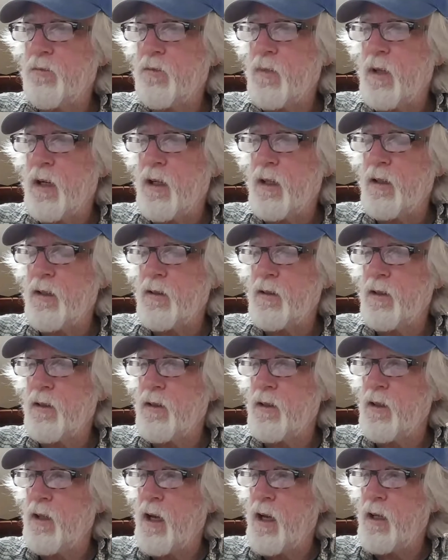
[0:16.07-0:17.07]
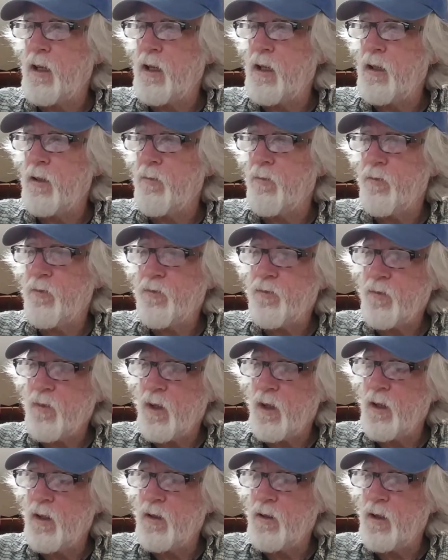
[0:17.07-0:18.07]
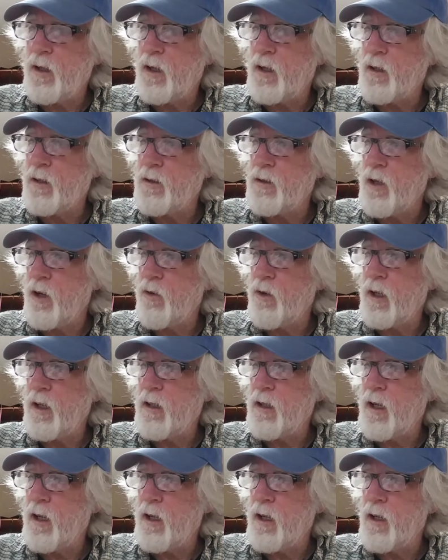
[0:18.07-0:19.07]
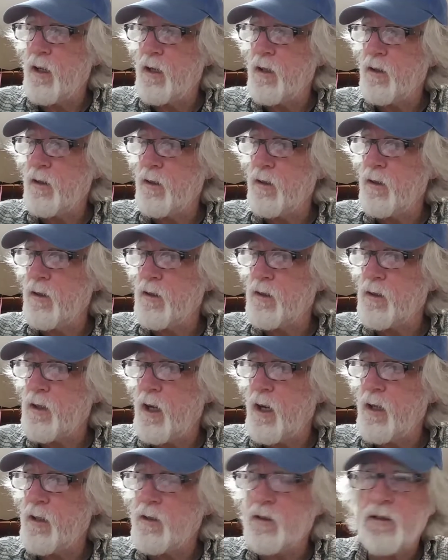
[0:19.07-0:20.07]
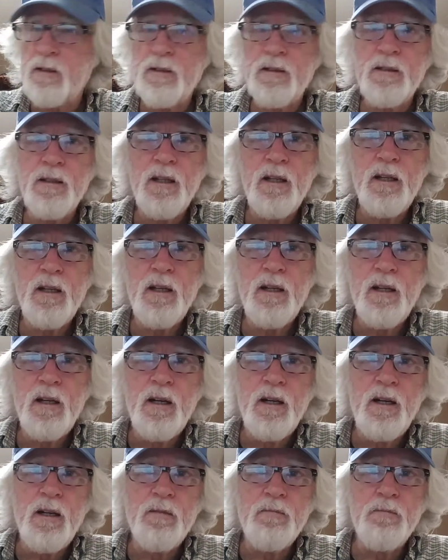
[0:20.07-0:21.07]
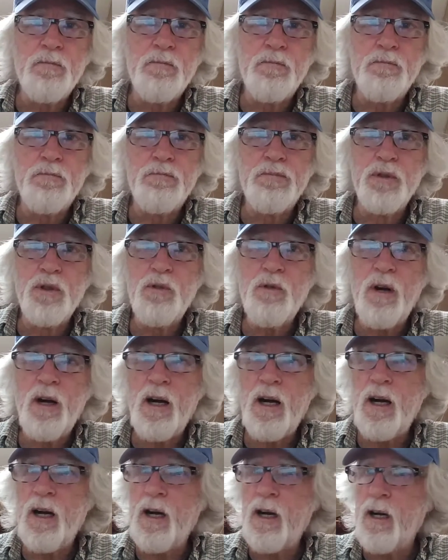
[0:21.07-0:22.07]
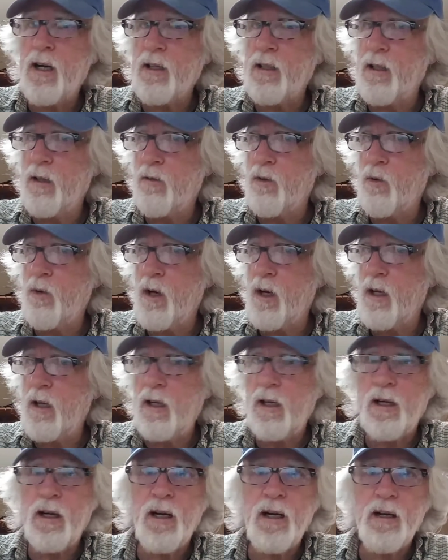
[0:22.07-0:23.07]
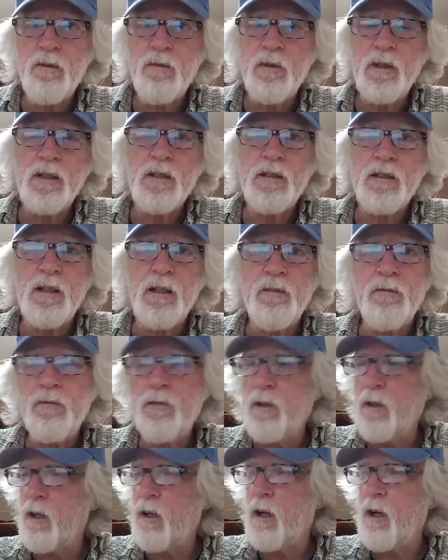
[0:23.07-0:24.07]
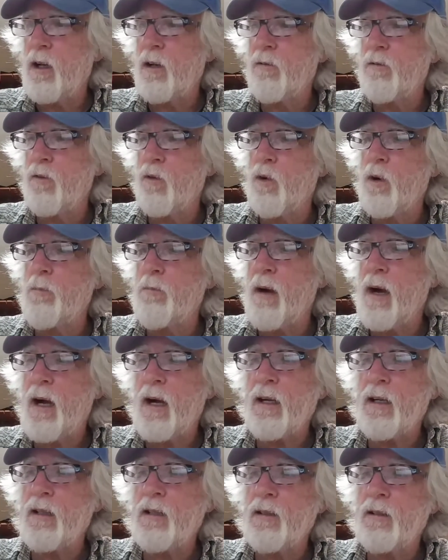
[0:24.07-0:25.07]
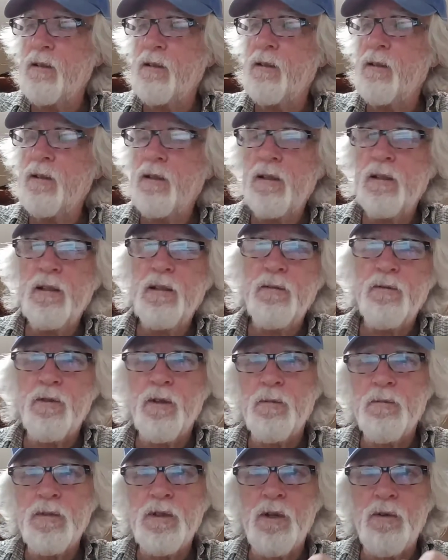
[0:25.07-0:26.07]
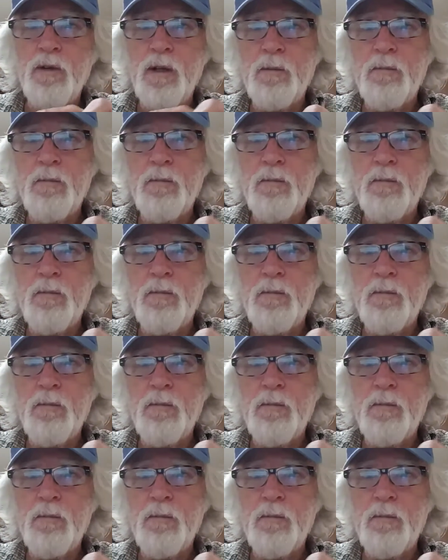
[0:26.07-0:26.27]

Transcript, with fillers: uh, Eddie, uh, Tony, and Scott's Ha giveaway. I received a four pack from Tony